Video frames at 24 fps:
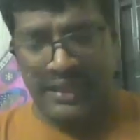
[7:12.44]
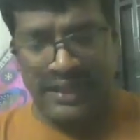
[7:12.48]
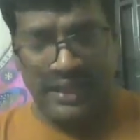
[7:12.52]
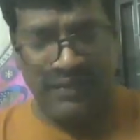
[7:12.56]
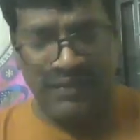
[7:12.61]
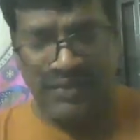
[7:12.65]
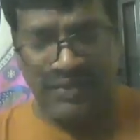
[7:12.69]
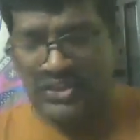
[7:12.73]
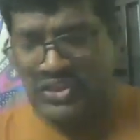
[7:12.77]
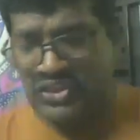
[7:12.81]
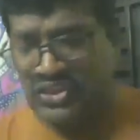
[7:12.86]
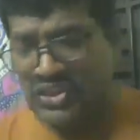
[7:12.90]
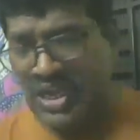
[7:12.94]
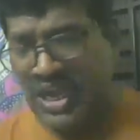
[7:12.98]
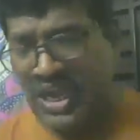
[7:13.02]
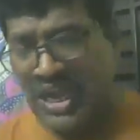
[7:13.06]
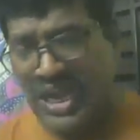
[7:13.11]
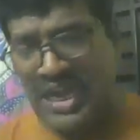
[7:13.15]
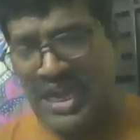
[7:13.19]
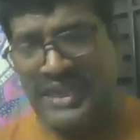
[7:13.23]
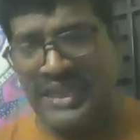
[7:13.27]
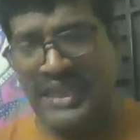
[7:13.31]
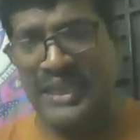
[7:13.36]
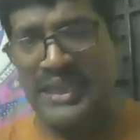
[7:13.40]
he was
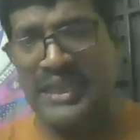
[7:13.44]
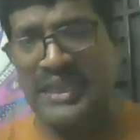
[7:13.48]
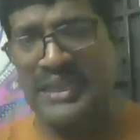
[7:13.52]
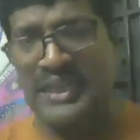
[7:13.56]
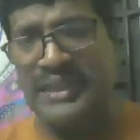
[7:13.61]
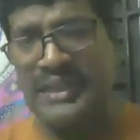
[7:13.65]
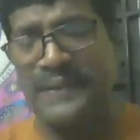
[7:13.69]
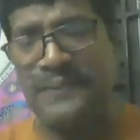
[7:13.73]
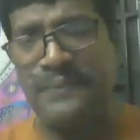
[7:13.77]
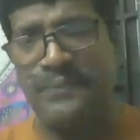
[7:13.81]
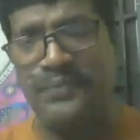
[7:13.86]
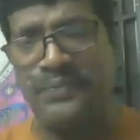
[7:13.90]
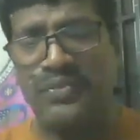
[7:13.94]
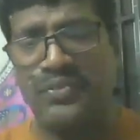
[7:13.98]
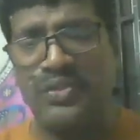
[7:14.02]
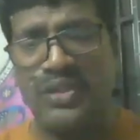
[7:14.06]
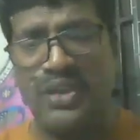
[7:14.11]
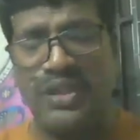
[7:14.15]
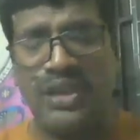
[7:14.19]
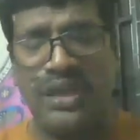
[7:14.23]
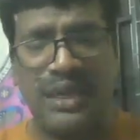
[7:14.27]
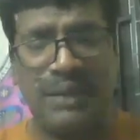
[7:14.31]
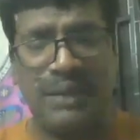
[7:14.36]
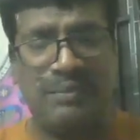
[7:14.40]
talking
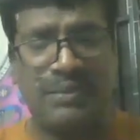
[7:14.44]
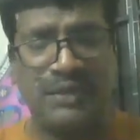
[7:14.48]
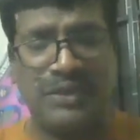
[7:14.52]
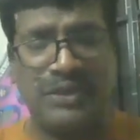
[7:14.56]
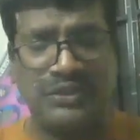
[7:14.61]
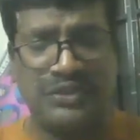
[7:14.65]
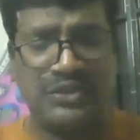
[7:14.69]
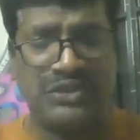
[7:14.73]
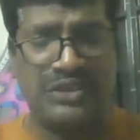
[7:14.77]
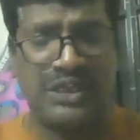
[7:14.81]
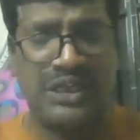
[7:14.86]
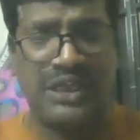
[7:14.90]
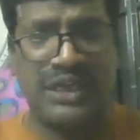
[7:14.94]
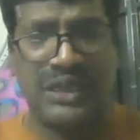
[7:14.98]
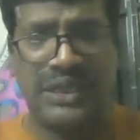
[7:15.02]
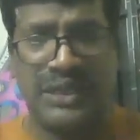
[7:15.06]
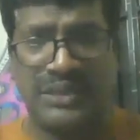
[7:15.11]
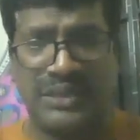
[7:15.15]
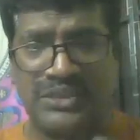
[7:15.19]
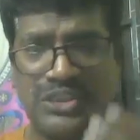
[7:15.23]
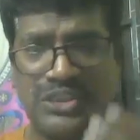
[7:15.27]
about uh,